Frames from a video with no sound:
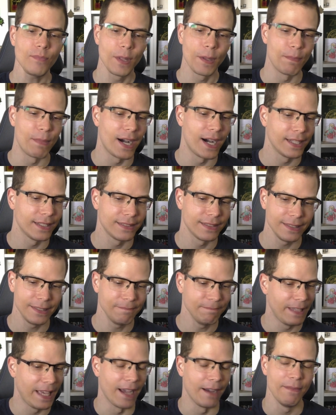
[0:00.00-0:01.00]
but
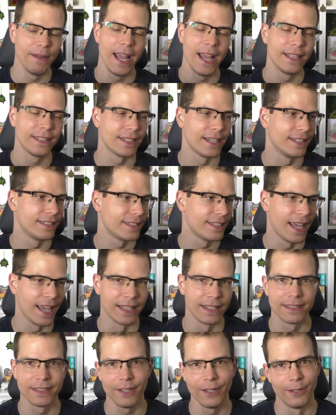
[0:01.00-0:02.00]
as I
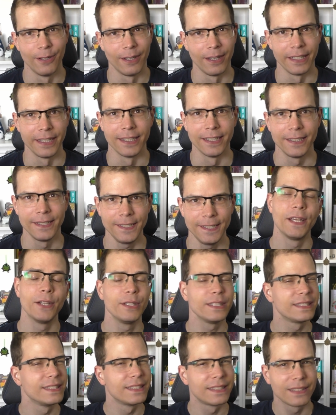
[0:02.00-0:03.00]
said earlier, there
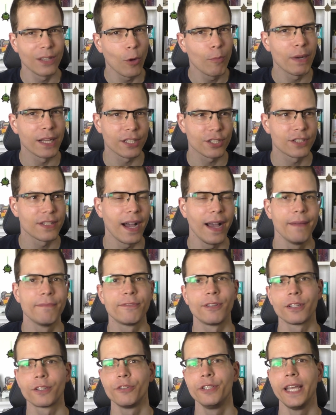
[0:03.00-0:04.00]
isn't so much time
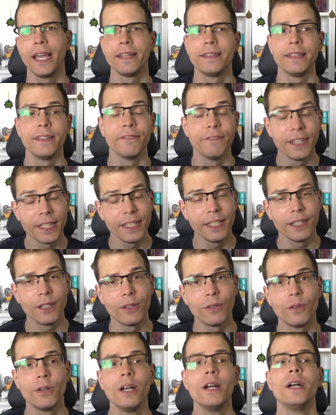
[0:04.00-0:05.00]
for creating
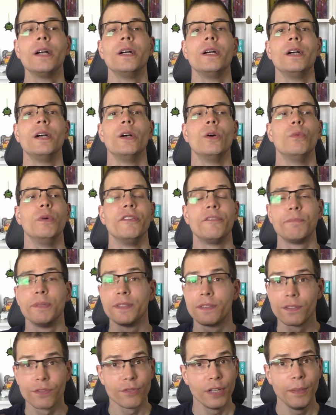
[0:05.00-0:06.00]
video. We've
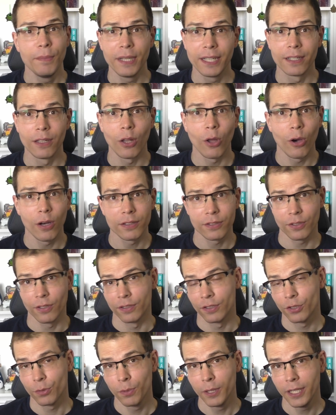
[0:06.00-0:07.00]
been streaming a lot
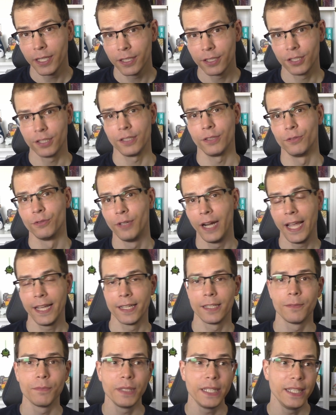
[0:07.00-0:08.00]
on Twitch. Rain
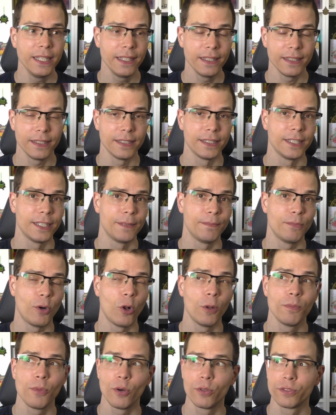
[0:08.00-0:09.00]
and me
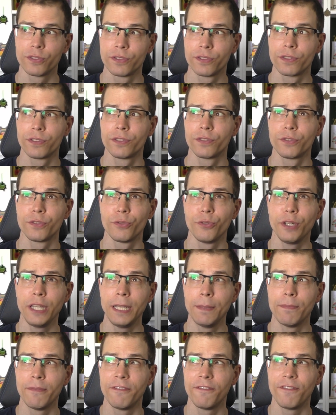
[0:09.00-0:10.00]
almost
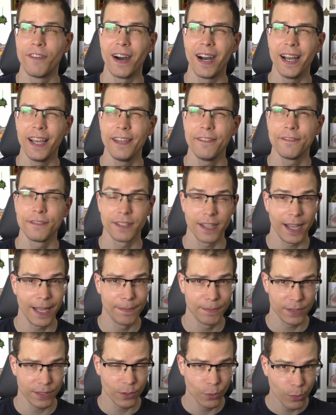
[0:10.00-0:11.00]
stream 5
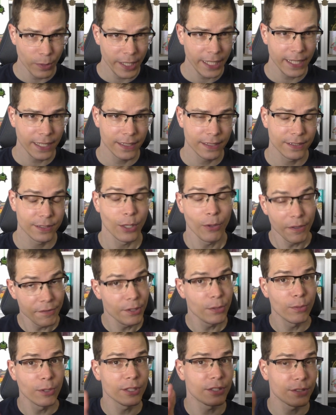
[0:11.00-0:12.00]
times a week. So if
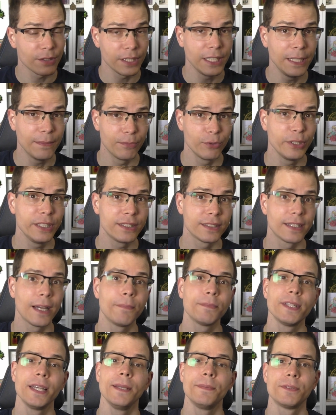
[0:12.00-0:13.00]
you want to keep recent
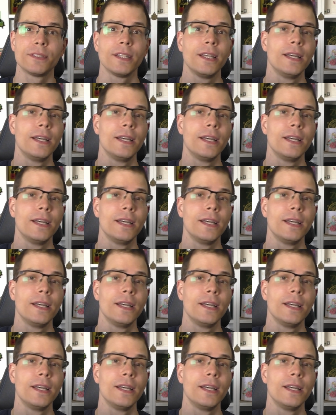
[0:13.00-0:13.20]
updates,